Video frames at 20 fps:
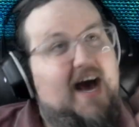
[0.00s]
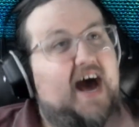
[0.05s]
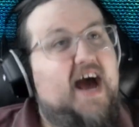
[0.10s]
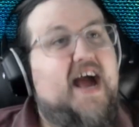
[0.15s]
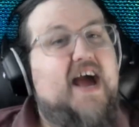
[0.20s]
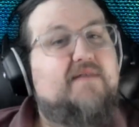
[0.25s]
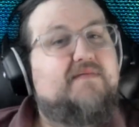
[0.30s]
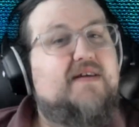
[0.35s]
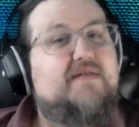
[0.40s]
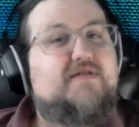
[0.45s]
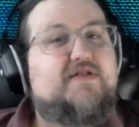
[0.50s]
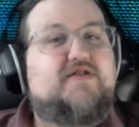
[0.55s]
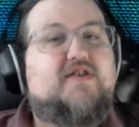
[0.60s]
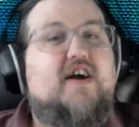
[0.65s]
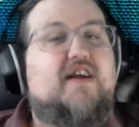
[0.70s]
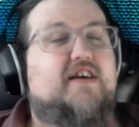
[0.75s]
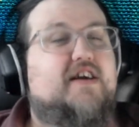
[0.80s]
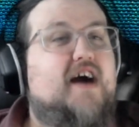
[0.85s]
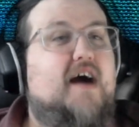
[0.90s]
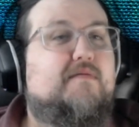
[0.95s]
I have never
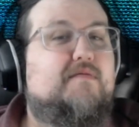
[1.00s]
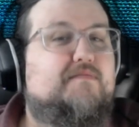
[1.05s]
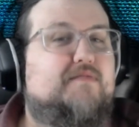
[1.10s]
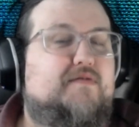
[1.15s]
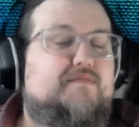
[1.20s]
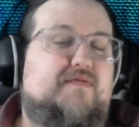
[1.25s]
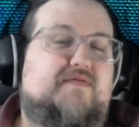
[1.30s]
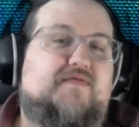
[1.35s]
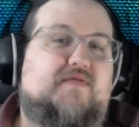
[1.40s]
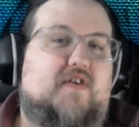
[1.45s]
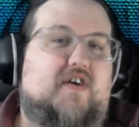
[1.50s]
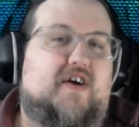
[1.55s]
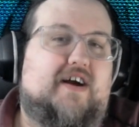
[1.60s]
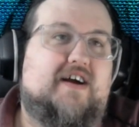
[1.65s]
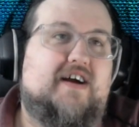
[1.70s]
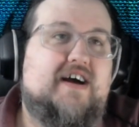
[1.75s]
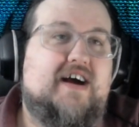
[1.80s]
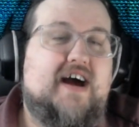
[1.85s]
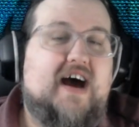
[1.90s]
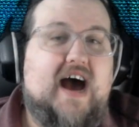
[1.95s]
drawn a comic book before.
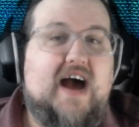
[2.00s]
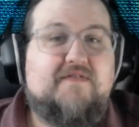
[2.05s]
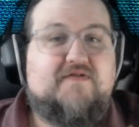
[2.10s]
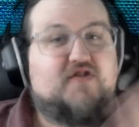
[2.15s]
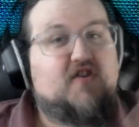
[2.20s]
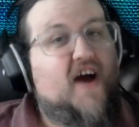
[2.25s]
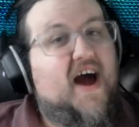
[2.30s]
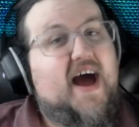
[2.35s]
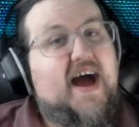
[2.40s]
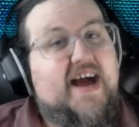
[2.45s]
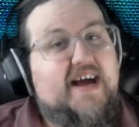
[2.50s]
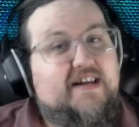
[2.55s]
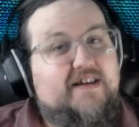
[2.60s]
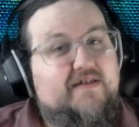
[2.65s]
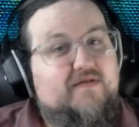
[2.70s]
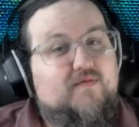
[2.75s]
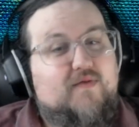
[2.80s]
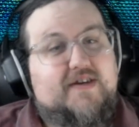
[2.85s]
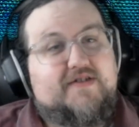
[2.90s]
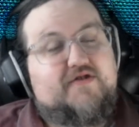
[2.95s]
I've tried
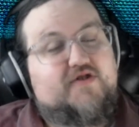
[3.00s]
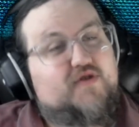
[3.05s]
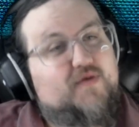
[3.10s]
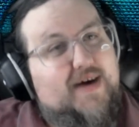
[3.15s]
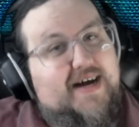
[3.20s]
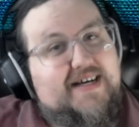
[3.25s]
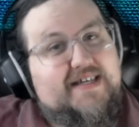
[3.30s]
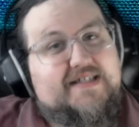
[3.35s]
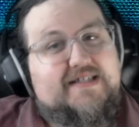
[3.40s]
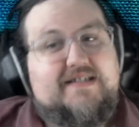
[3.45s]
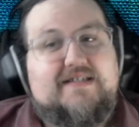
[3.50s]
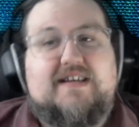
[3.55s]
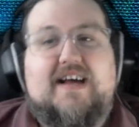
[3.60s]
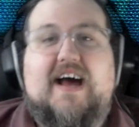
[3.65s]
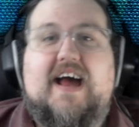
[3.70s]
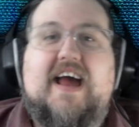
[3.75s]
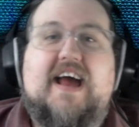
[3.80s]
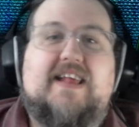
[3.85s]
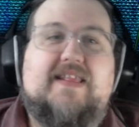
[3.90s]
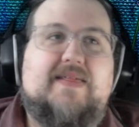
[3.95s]
once or twice,
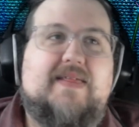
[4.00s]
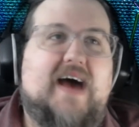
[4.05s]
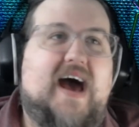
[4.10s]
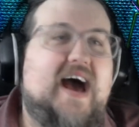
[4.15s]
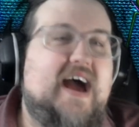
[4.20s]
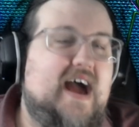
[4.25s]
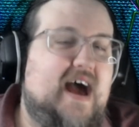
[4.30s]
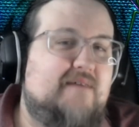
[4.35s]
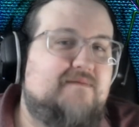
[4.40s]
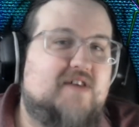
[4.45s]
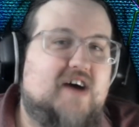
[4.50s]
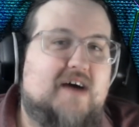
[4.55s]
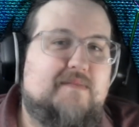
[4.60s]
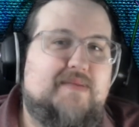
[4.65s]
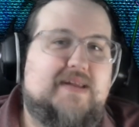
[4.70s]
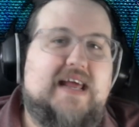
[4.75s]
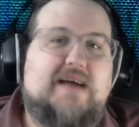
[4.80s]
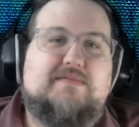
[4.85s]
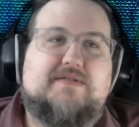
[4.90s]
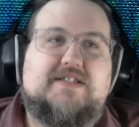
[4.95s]
and I have not
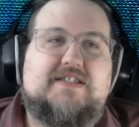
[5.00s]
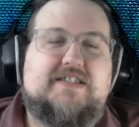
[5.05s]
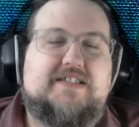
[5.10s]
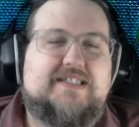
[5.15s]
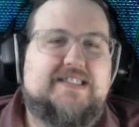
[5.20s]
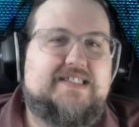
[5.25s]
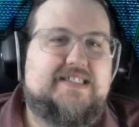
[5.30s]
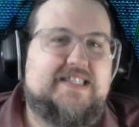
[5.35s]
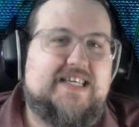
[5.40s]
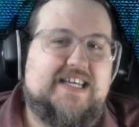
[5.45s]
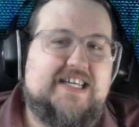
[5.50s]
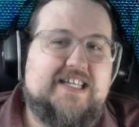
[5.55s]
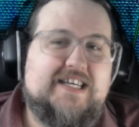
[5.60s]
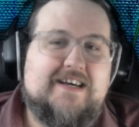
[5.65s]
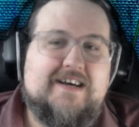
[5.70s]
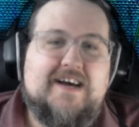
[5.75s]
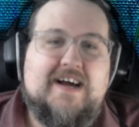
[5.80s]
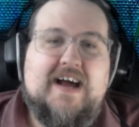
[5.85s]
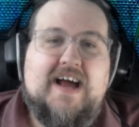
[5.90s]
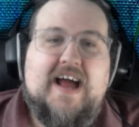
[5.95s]
been able to succeed,
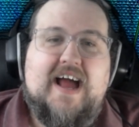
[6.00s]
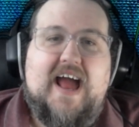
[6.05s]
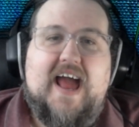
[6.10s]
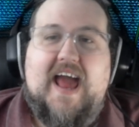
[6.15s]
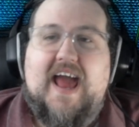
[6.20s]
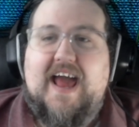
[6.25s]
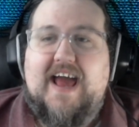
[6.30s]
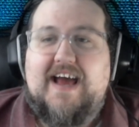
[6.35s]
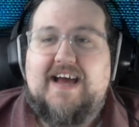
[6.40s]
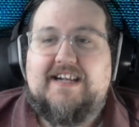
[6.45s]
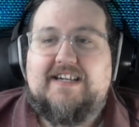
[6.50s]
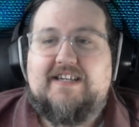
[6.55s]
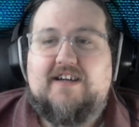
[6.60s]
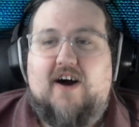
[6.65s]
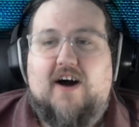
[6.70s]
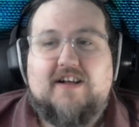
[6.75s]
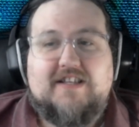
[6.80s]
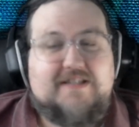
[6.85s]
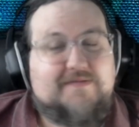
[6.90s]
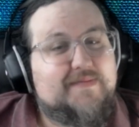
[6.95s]
and
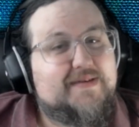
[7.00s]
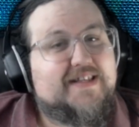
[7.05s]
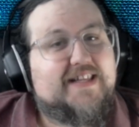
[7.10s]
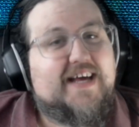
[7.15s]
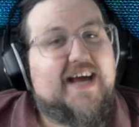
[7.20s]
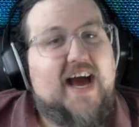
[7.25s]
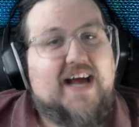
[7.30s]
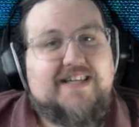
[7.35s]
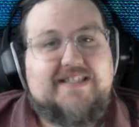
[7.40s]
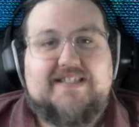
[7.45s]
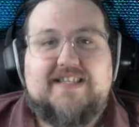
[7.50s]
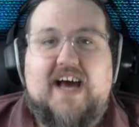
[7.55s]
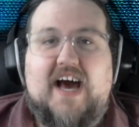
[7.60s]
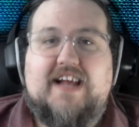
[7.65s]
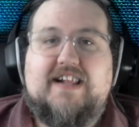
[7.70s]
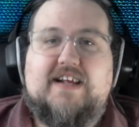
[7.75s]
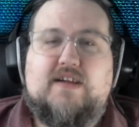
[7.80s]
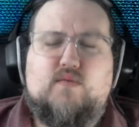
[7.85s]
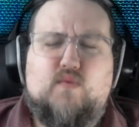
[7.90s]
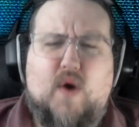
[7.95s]
ultimately I
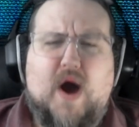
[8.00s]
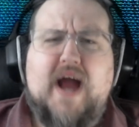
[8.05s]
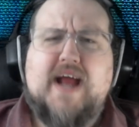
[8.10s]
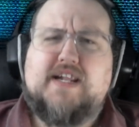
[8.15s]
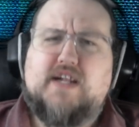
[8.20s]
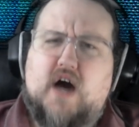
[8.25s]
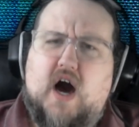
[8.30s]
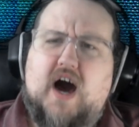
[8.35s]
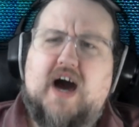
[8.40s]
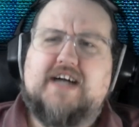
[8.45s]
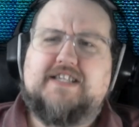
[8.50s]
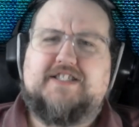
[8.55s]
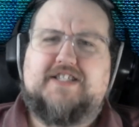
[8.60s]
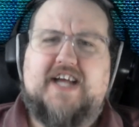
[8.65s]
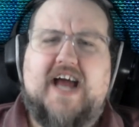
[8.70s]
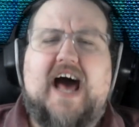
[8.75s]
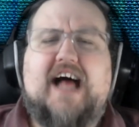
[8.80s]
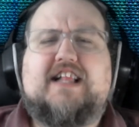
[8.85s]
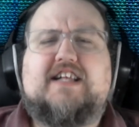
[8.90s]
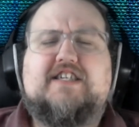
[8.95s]
decided, why not
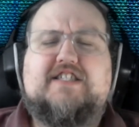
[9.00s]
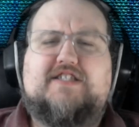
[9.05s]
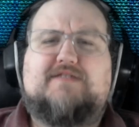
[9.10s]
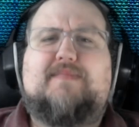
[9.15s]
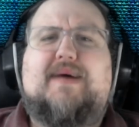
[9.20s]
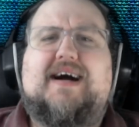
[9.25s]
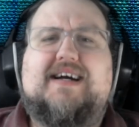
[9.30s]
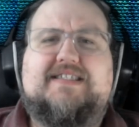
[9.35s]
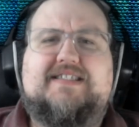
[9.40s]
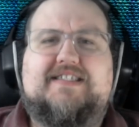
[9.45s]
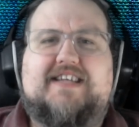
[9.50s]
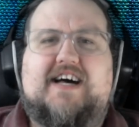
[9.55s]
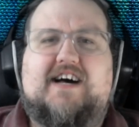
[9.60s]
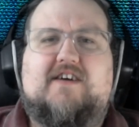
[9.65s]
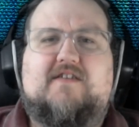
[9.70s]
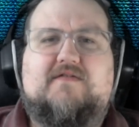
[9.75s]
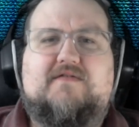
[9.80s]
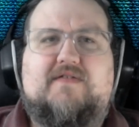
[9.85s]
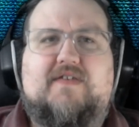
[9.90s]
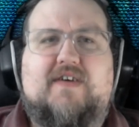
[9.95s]
challenge myself?